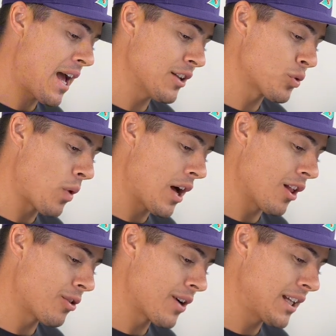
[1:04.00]
as
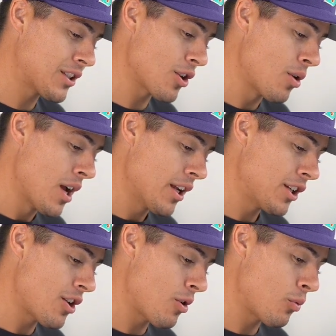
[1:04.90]
well. All right, so
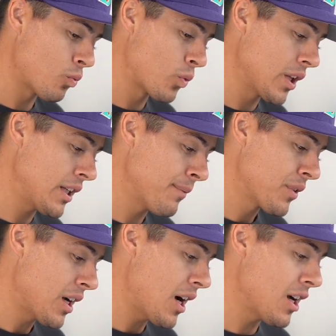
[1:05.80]

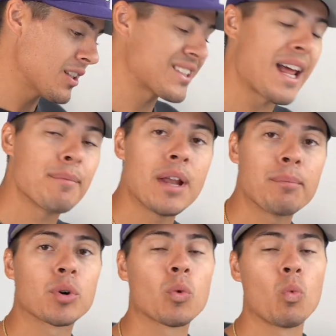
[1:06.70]
really step
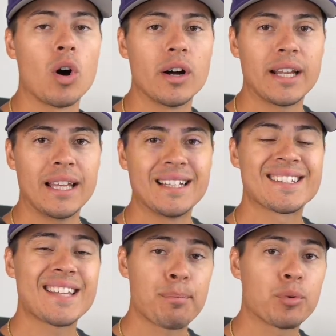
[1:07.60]
number one in
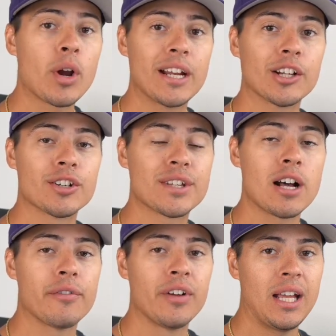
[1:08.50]
separating
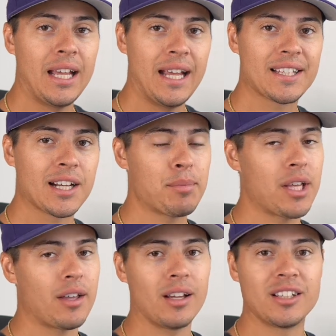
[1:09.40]
yourself, it's going to
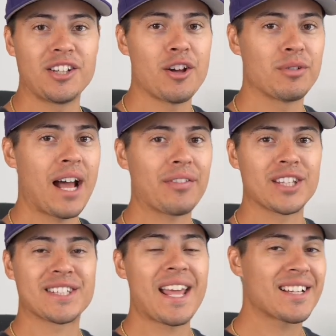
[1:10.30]
be not
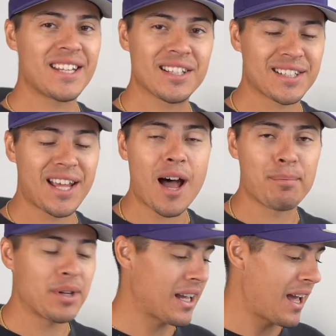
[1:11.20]
the sexiest
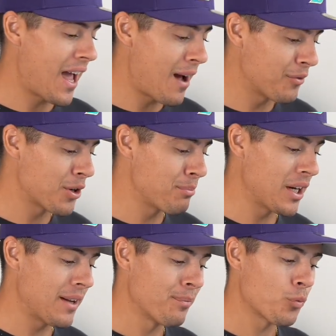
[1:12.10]
topic ever,
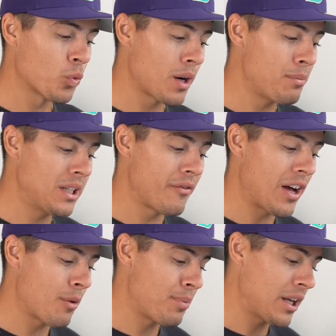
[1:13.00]
but we're going to be
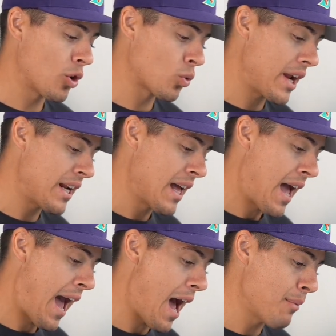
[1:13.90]
developing great
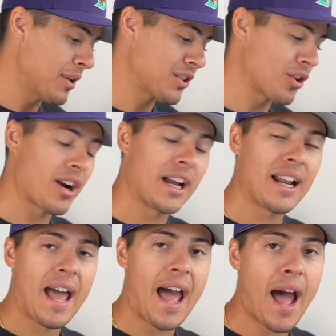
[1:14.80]
habits. All right,
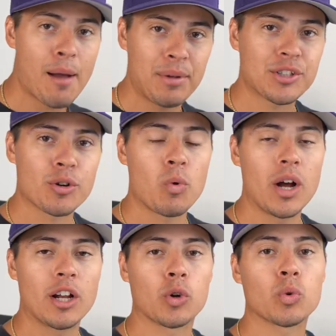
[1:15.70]
habits are
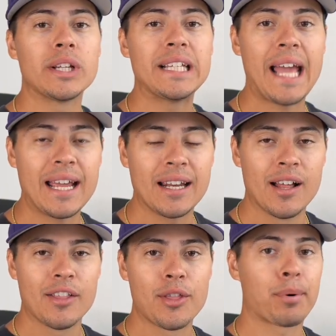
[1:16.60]
what create
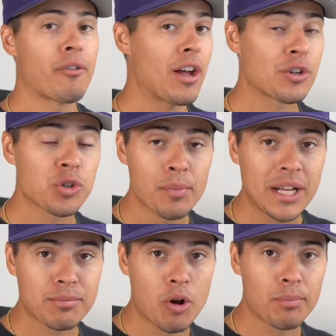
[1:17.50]
the professional
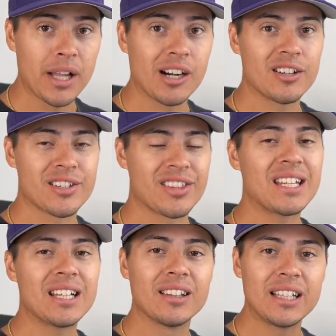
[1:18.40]
baseball players,
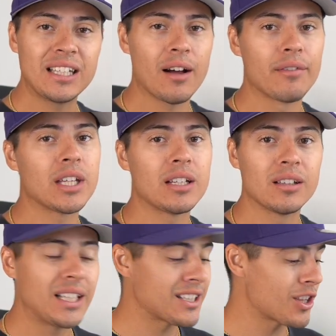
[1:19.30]
the elite of the
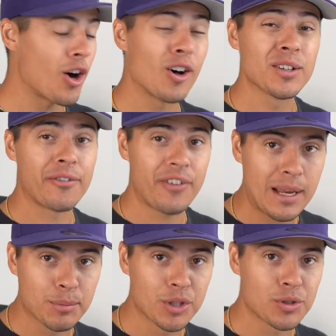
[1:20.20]
elites, the Hall of
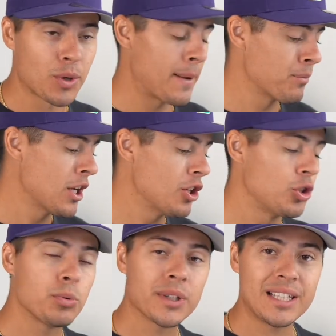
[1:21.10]
Famers, right?
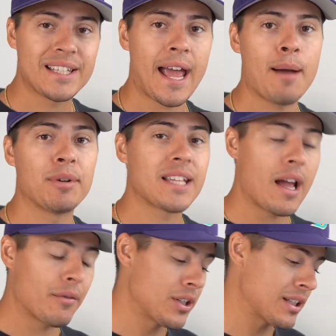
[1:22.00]
Doing these habits
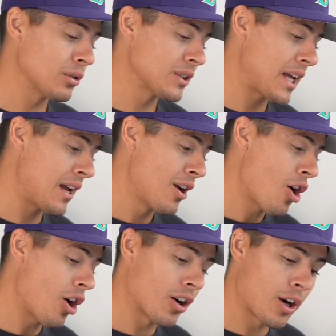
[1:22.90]
every single day
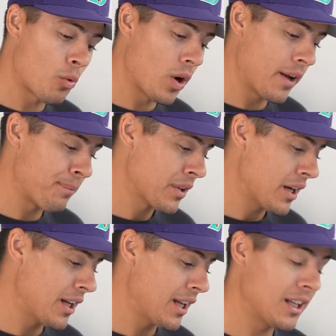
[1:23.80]
are going to
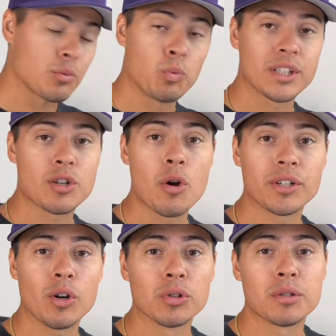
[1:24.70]
is what's
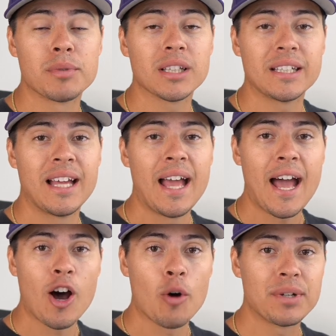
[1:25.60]
going to ultimately
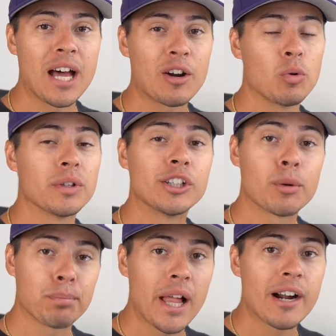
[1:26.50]
help not only
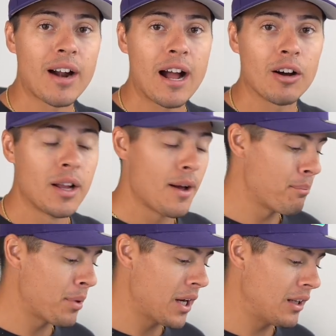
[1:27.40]
your player out,
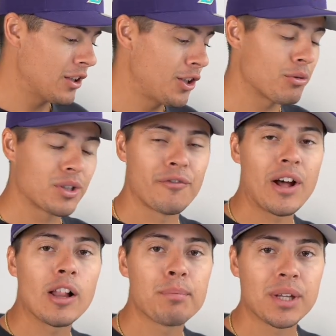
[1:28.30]
but
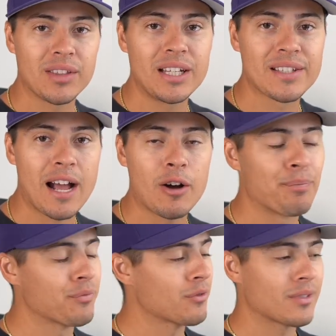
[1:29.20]
developing these
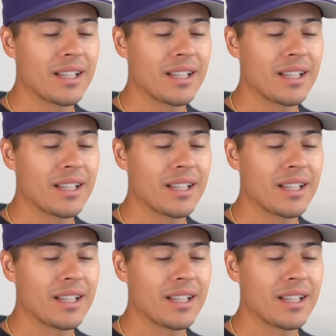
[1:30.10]
out.